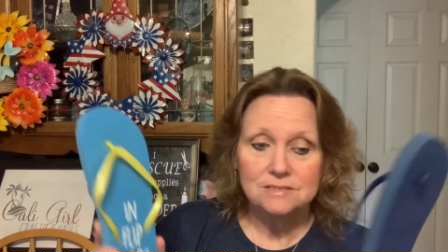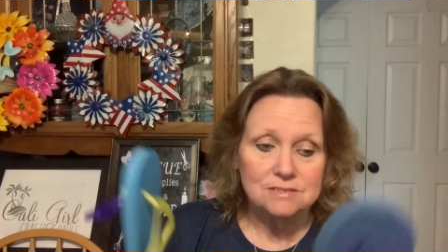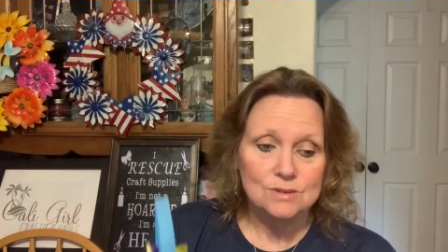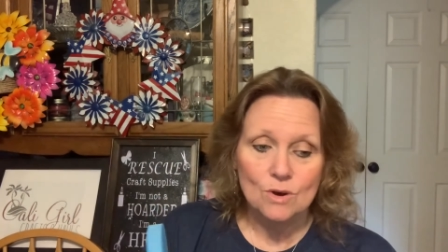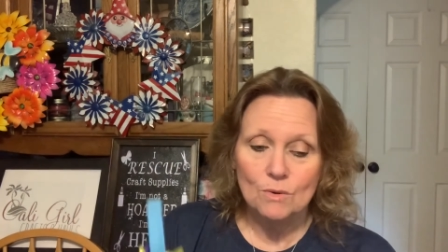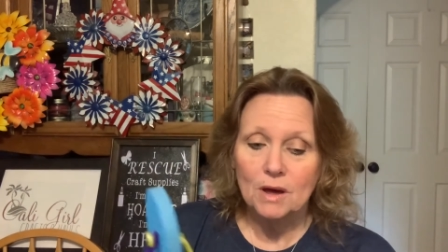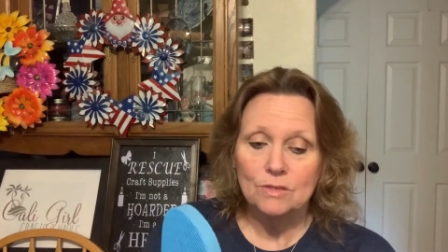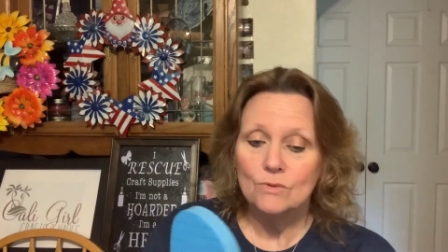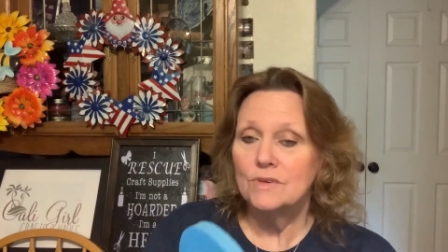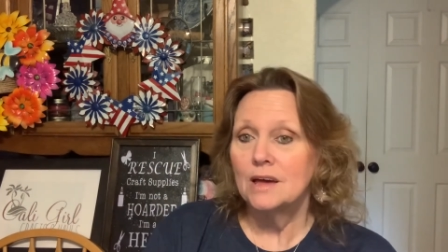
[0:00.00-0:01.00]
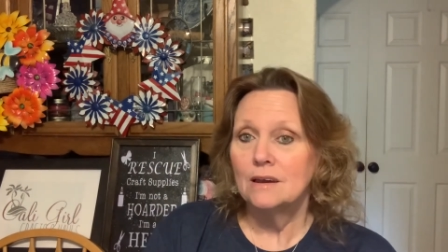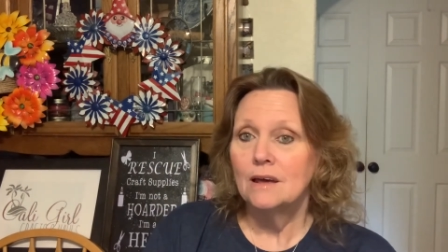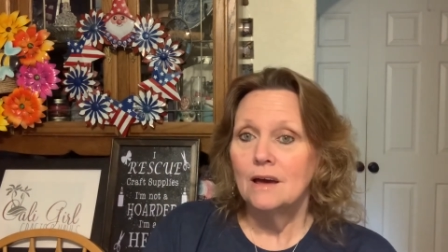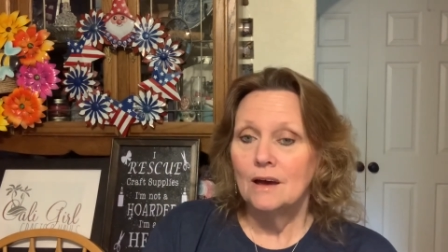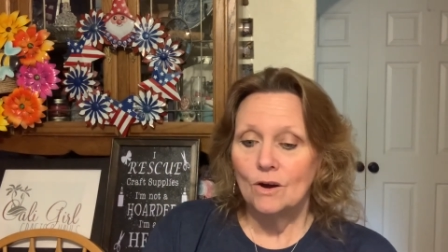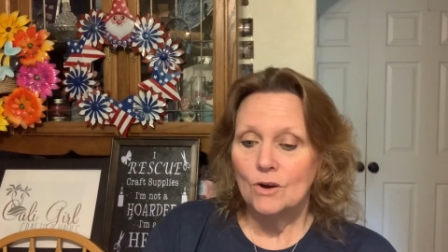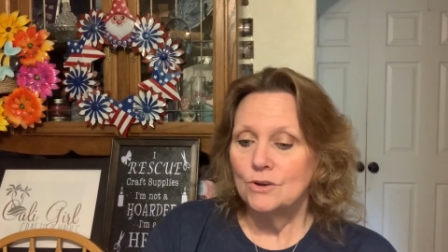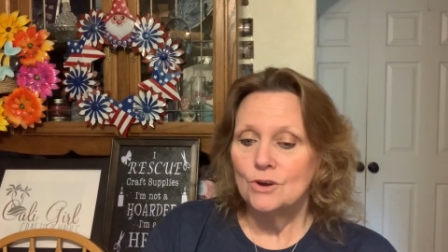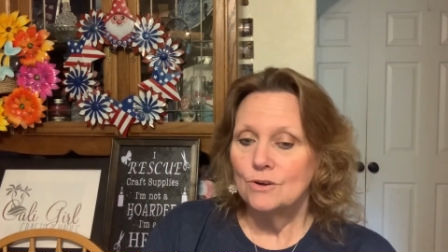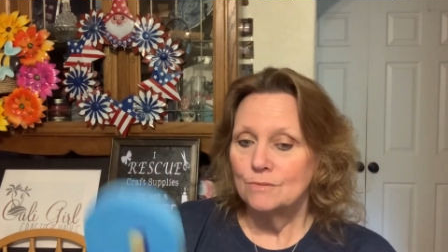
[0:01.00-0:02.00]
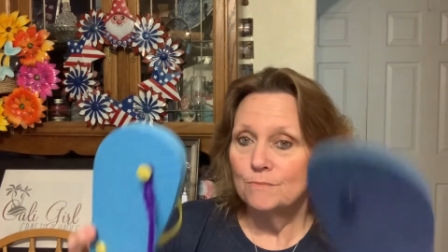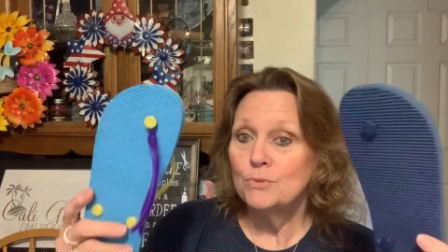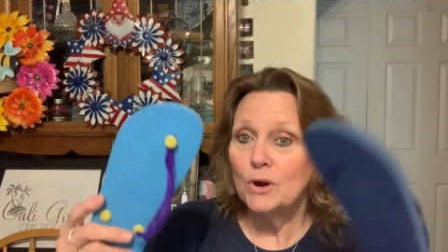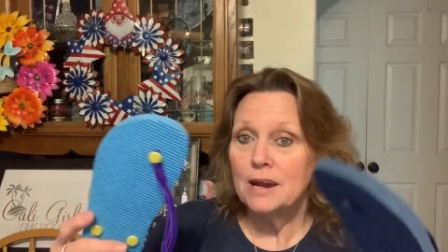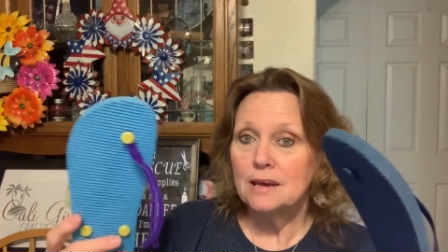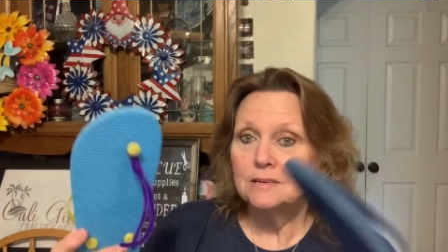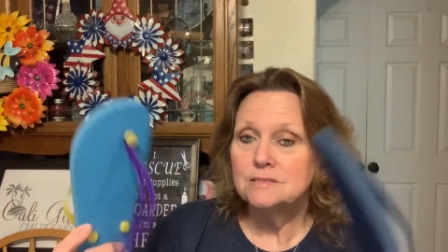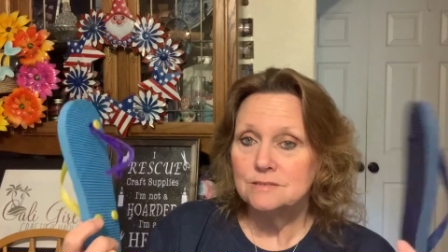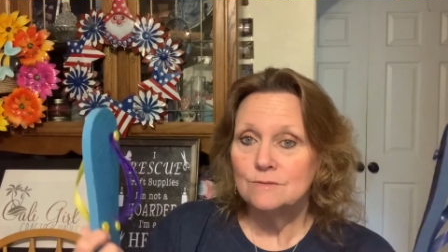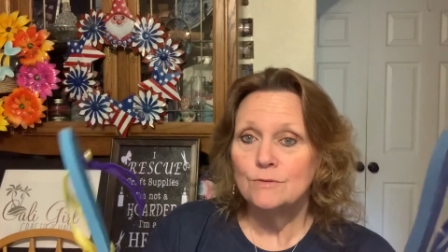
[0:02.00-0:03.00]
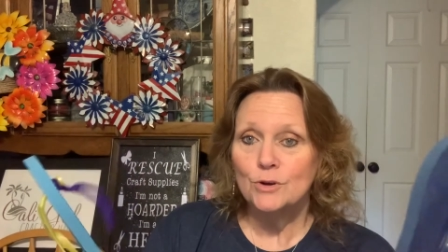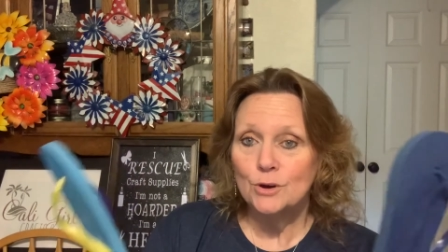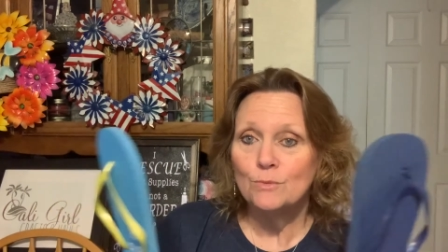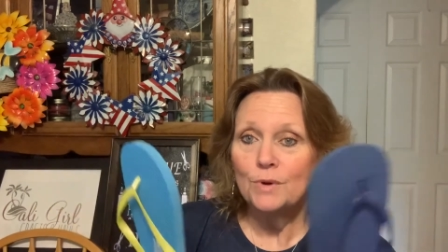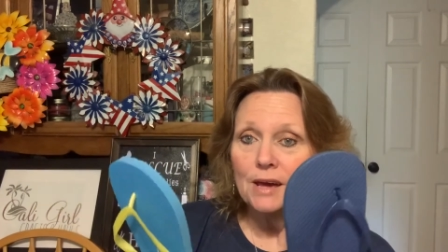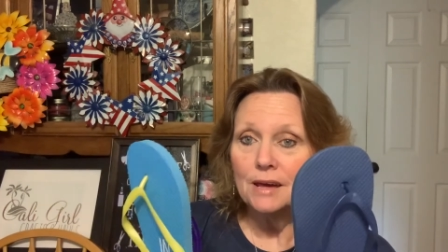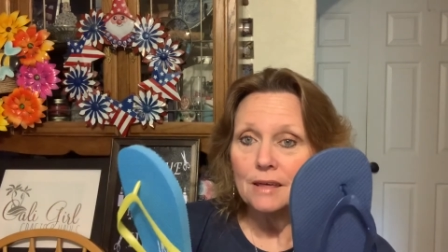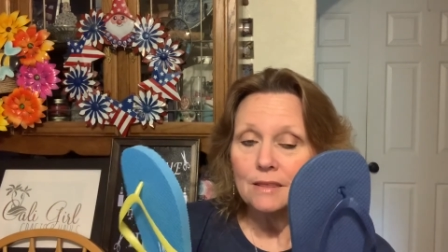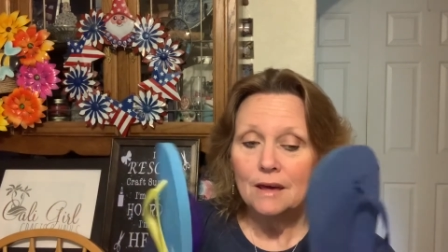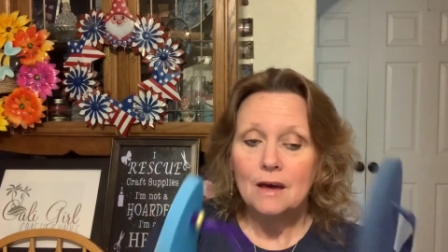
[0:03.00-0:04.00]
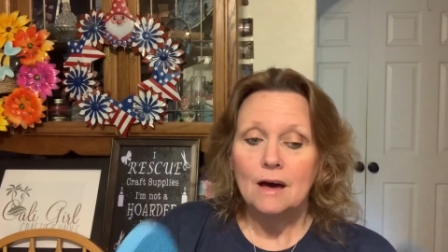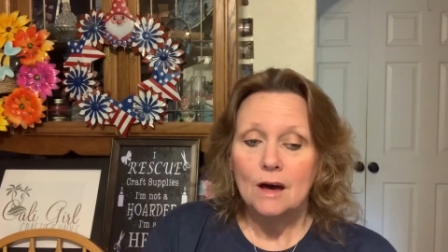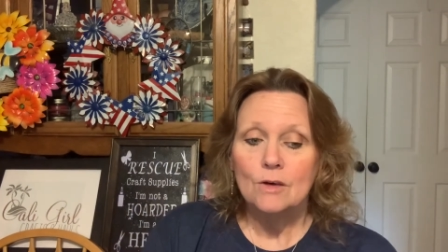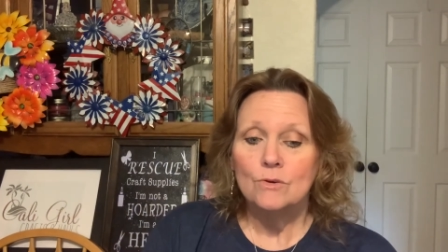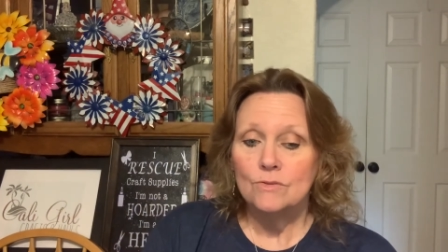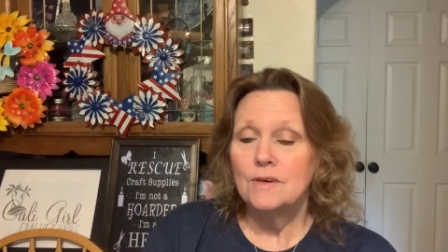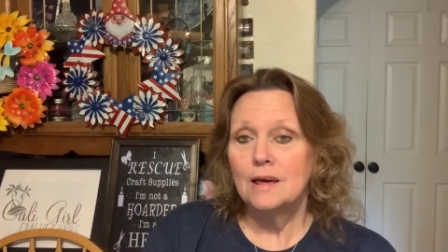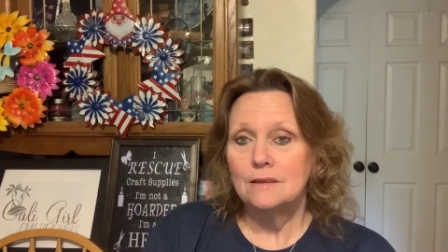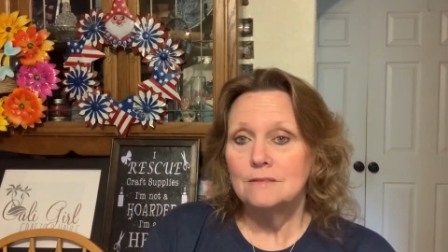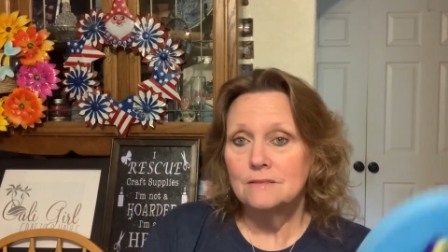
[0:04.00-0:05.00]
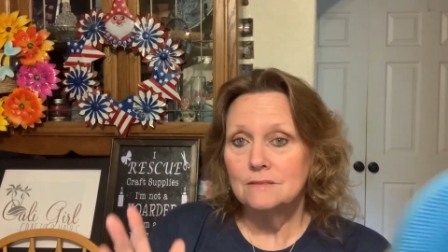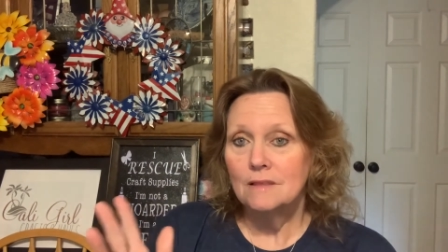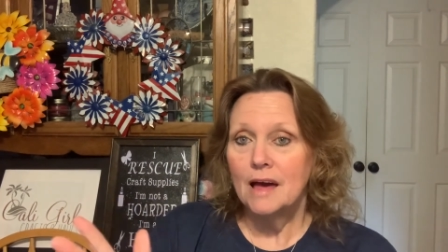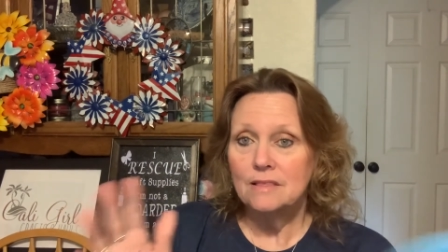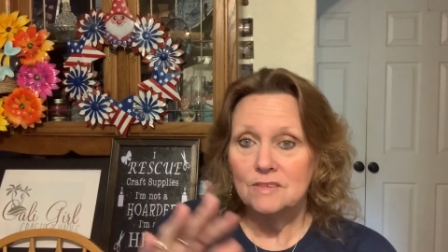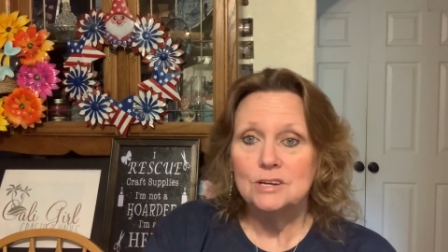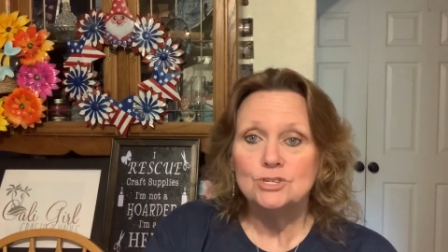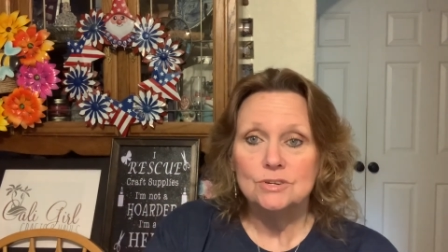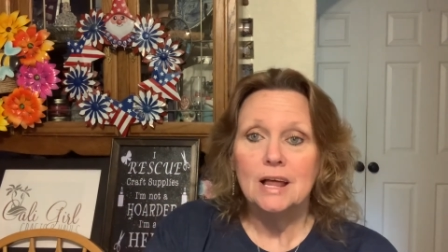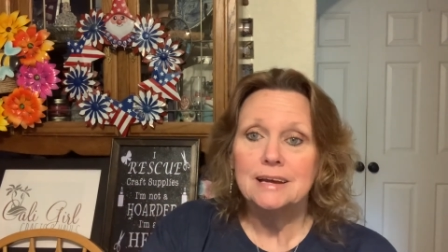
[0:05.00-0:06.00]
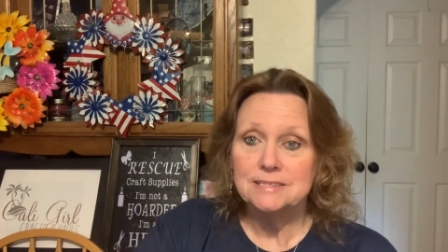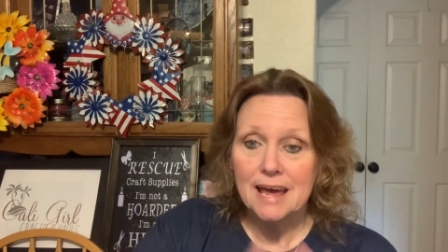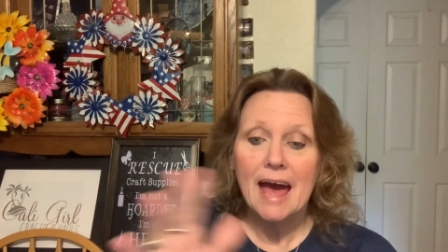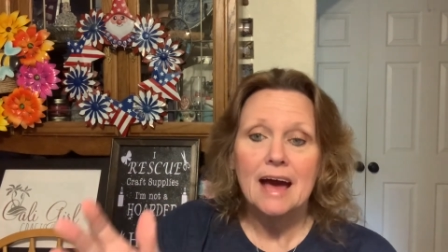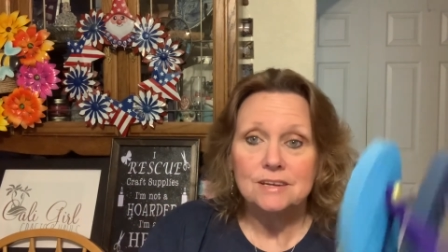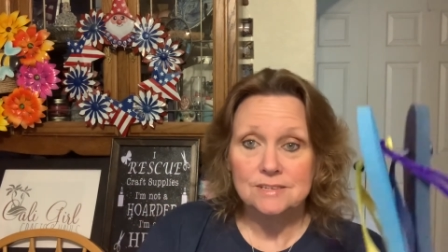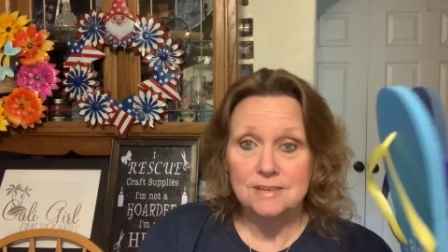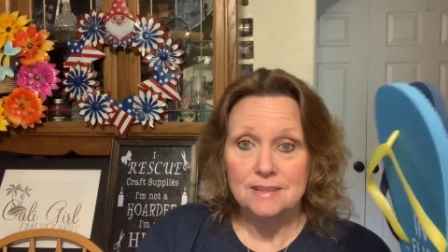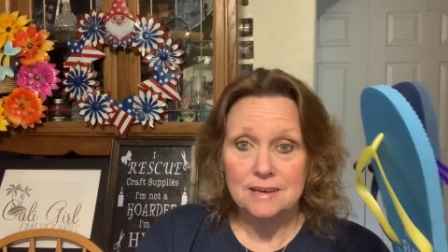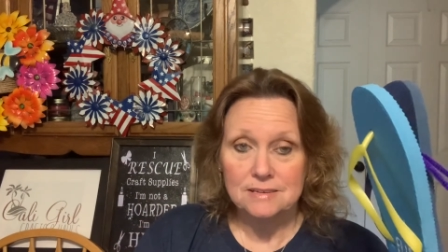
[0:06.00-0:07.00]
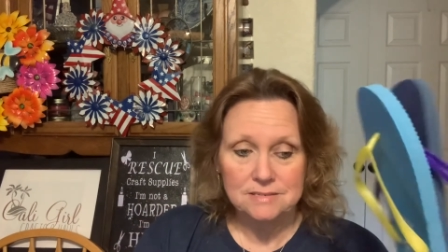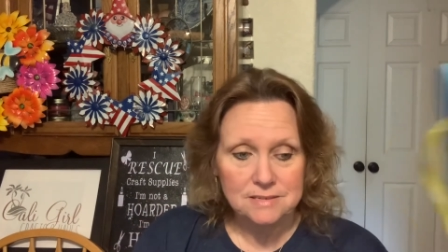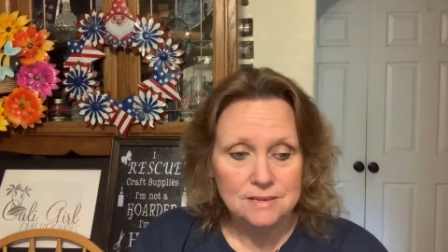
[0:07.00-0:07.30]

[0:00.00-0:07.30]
So other than, or your pretties for your wreath, other than like things you'd like to add to these.